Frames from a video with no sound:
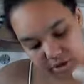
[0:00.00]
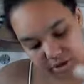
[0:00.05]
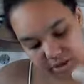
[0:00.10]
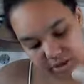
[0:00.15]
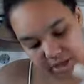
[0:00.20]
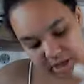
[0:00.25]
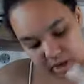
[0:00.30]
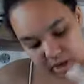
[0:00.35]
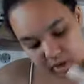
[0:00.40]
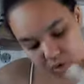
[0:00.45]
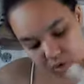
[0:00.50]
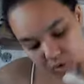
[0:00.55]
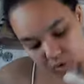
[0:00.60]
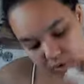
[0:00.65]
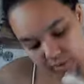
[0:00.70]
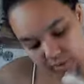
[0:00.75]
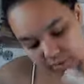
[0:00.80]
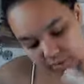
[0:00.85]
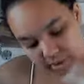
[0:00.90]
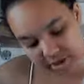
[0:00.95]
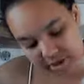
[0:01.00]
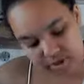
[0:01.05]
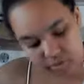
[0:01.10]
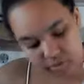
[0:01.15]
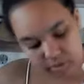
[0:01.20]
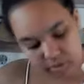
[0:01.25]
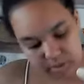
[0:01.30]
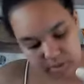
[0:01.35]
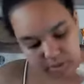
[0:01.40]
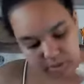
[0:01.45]
or sell
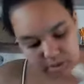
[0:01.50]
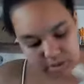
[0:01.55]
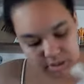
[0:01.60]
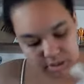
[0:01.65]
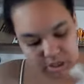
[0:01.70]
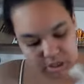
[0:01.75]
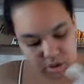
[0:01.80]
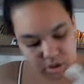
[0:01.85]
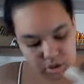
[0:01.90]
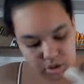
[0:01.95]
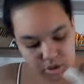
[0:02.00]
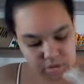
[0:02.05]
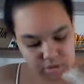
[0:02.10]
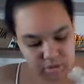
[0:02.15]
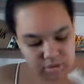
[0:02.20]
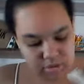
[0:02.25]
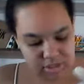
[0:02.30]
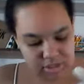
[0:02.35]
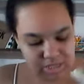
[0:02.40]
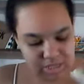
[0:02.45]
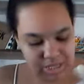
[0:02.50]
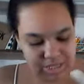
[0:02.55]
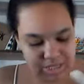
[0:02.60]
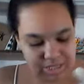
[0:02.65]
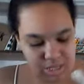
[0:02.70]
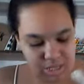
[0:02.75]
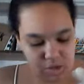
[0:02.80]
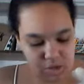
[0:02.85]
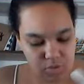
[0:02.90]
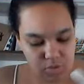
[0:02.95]
overpriced reborns, then use those
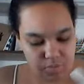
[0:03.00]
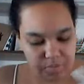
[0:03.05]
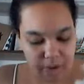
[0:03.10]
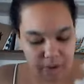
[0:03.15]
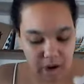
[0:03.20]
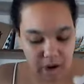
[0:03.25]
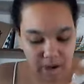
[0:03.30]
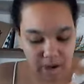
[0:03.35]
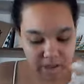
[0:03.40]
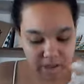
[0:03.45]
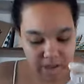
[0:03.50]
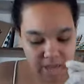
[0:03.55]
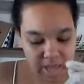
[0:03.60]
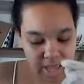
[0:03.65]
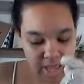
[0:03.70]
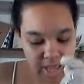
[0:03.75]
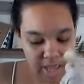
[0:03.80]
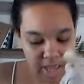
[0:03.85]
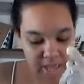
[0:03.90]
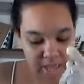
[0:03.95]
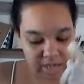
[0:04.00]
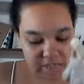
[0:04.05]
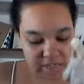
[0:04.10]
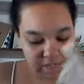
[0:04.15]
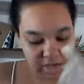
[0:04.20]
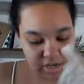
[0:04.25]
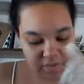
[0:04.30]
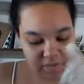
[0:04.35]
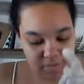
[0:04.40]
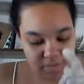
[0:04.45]
kits that you bought.
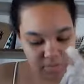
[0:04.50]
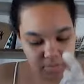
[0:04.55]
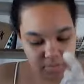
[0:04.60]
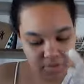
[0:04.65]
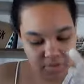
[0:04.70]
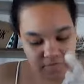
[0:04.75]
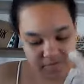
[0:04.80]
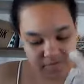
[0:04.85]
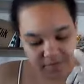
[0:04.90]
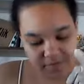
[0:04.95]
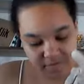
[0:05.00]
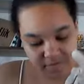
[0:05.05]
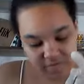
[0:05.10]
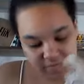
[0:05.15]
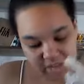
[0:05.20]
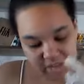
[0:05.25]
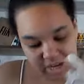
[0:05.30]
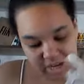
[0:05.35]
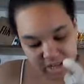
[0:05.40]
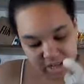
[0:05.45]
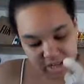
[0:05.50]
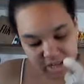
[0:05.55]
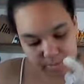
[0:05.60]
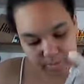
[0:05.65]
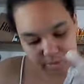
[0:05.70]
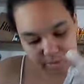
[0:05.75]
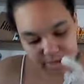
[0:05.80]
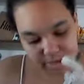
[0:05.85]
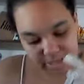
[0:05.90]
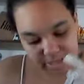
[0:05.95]
And instead of inflating
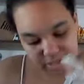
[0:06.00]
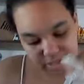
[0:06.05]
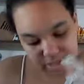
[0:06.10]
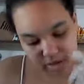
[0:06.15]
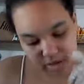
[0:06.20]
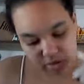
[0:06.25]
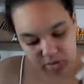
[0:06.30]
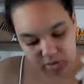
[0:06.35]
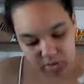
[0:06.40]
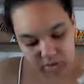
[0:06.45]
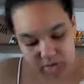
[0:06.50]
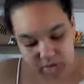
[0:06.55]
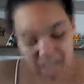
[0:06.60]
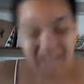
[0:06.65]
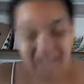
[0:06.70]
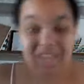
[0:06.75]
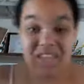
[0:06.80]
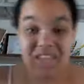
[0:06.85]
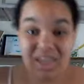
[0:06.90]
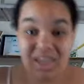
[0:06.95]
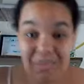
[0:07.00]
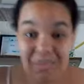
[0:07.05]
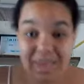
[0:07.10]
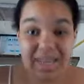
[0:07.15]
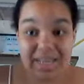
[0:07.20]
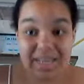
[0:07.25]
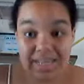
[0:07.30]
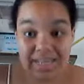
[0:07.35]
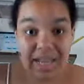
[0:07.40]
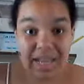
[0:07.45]
the price on those, you
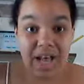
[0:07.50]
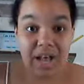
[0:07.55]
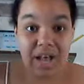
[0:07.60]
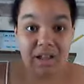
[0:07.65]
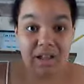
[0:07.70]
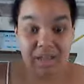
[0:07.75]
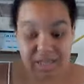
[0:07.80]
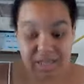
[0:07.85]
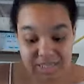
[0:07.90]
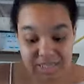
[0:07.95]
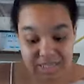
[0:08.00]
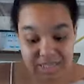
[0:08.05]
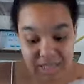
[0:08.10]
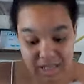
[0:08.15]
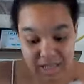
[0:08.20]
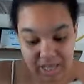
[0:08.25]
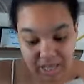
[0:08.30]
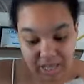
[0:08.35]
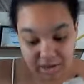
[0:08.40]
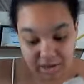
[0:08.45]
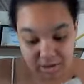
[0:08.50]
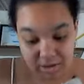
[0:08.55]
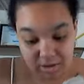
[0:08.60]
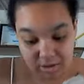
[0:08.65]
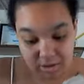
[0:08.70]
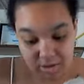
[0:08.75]
make a doll and sell it.